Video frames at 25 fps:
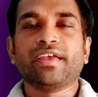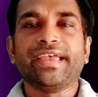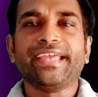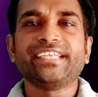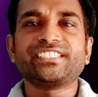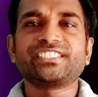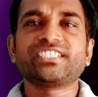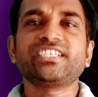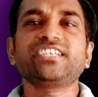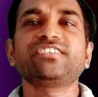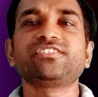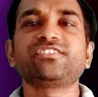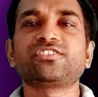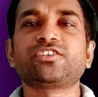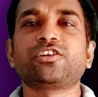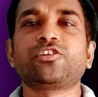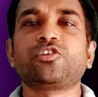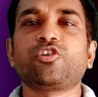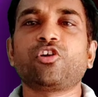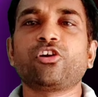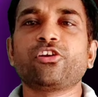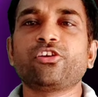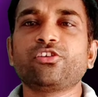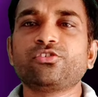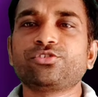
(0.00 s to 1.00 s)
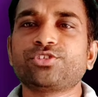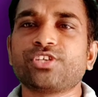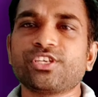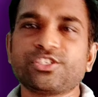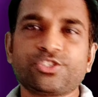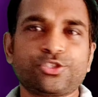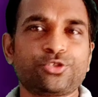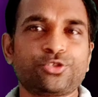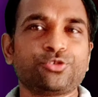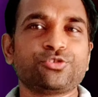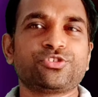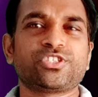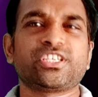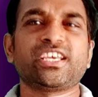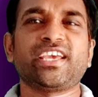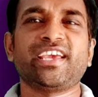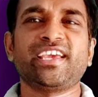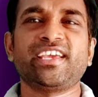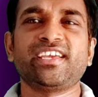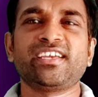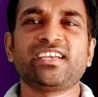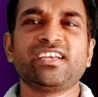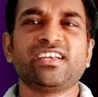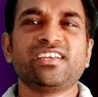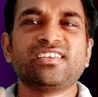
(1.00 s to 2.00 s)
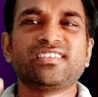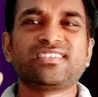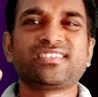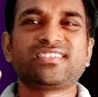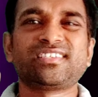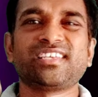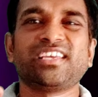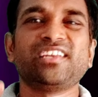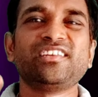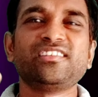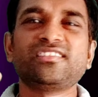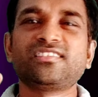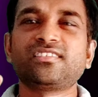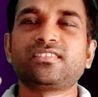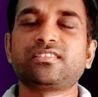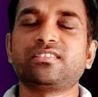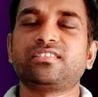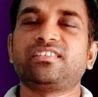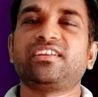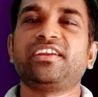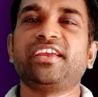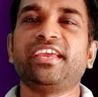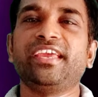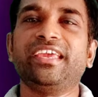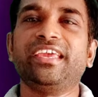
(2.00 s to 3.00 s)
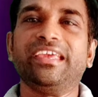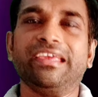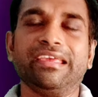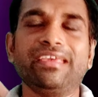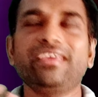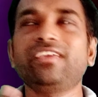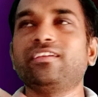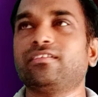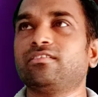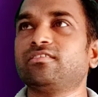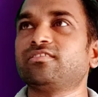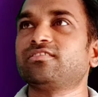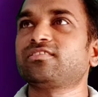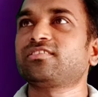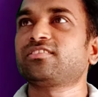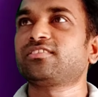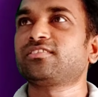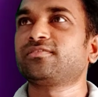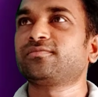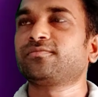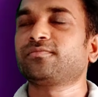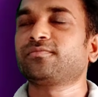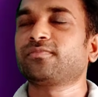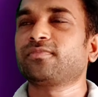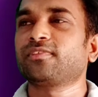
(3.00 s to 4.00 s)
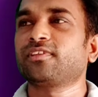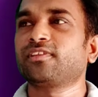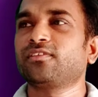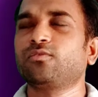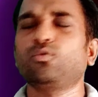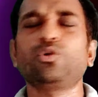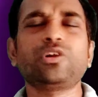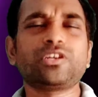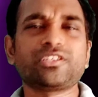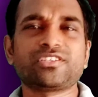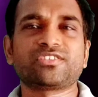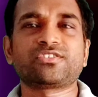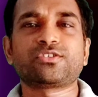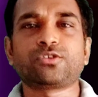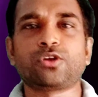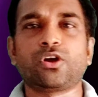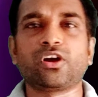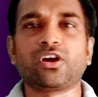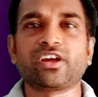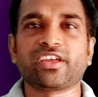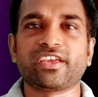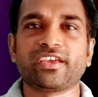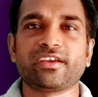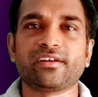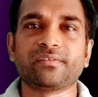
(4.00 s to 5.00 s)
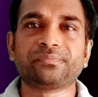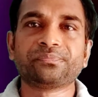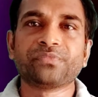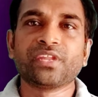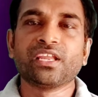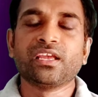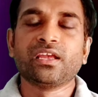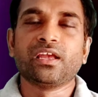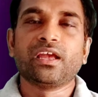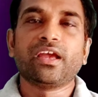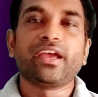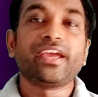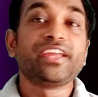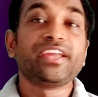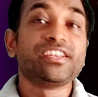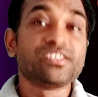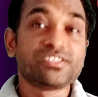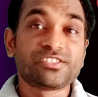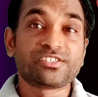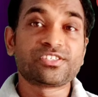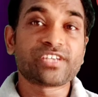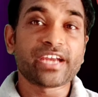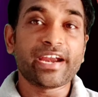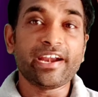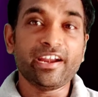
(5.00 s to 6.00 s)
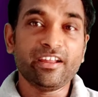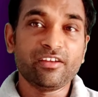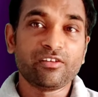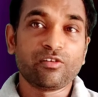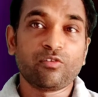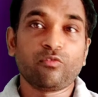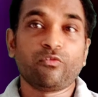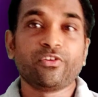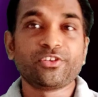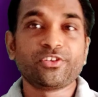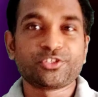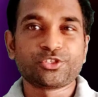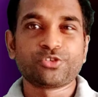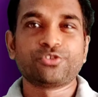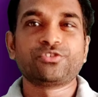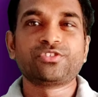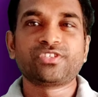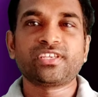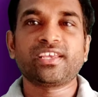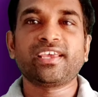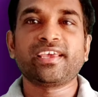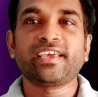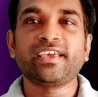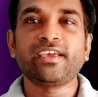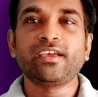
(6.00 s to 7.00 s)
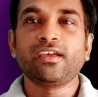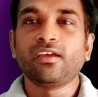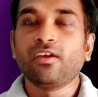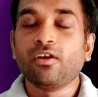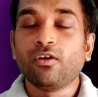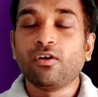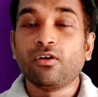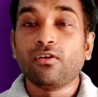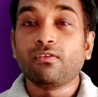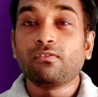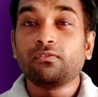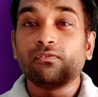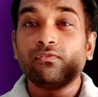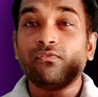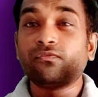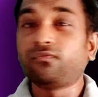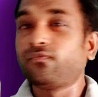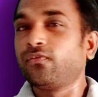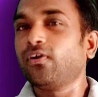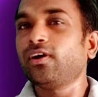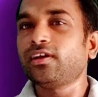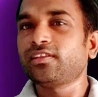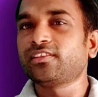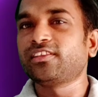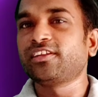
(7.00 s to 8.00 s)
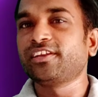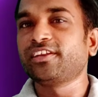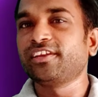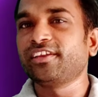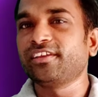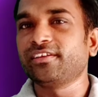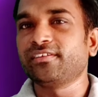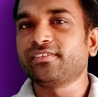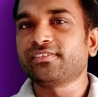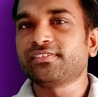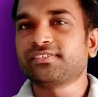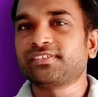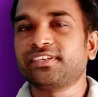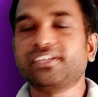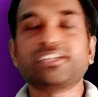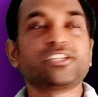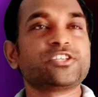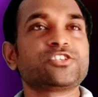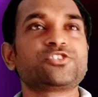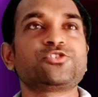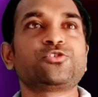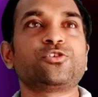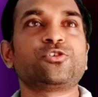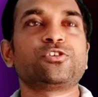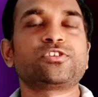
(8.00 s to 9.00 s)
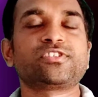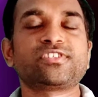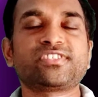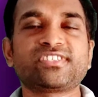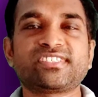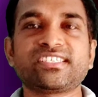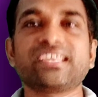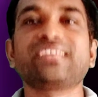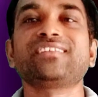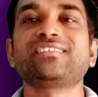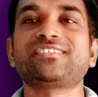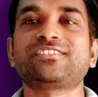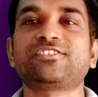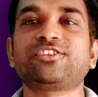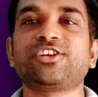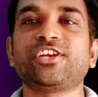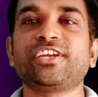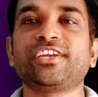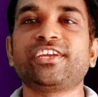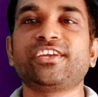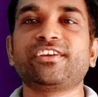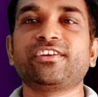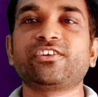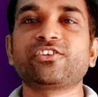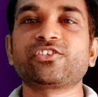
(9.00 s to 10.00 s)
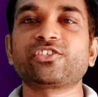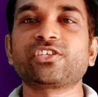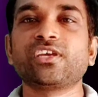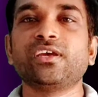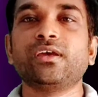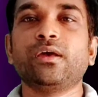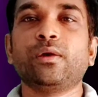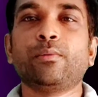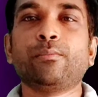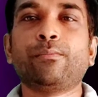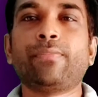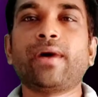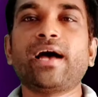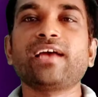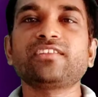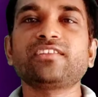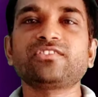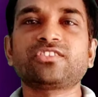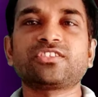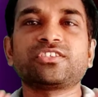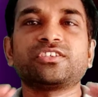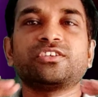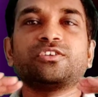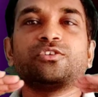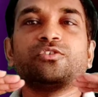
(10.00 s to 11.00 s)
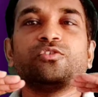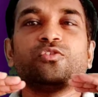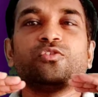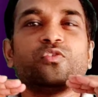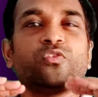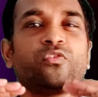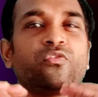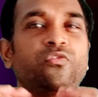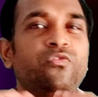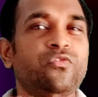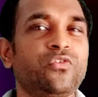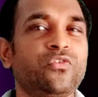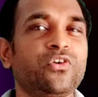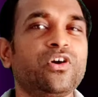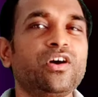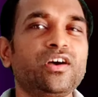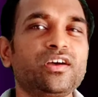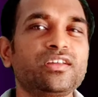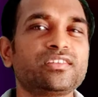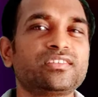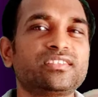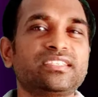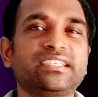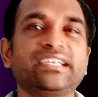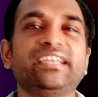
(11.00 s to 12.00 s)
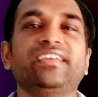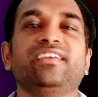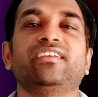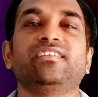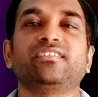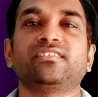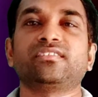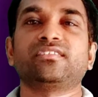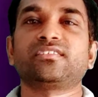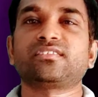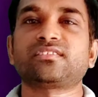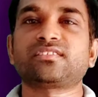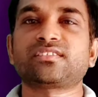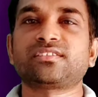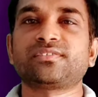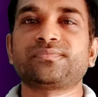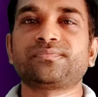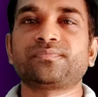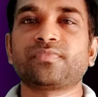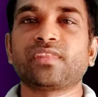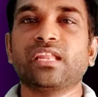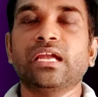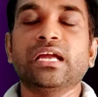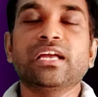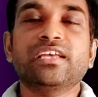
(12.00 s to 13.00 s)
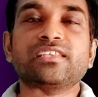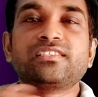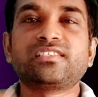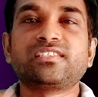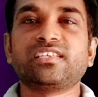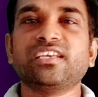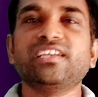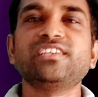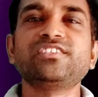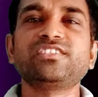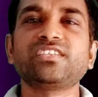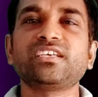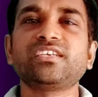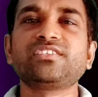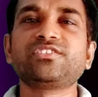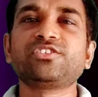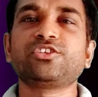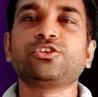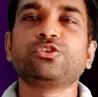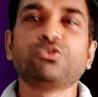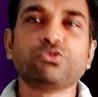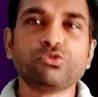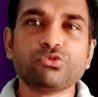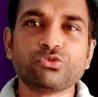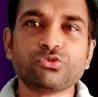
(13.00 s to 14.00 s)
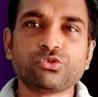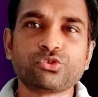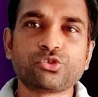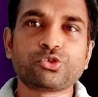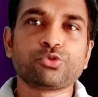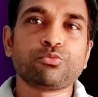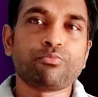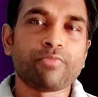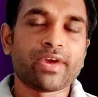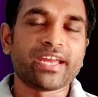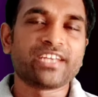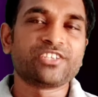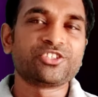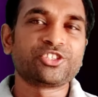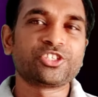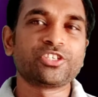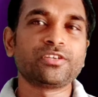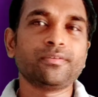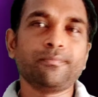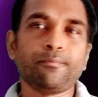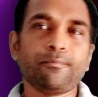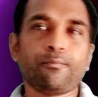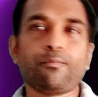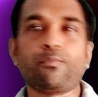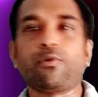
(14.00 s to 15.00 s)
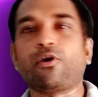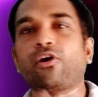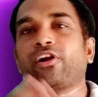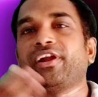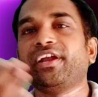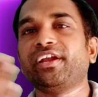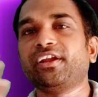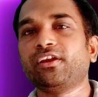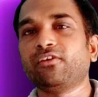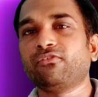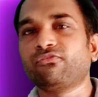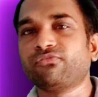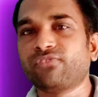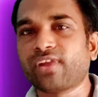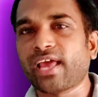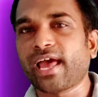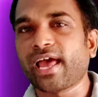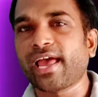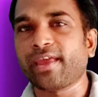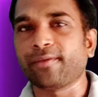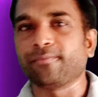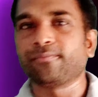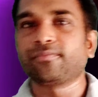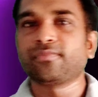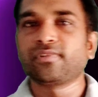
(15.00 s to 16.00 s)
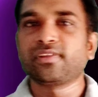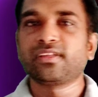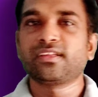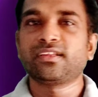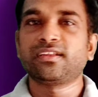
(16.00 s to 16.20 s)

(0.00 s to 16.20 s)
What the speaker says: It is a wrong usage to say since 3 years. What is wrong here? Instead, we should say for 3 years. It is not since 3 years, but for 3 years. Since is used to mention point of time.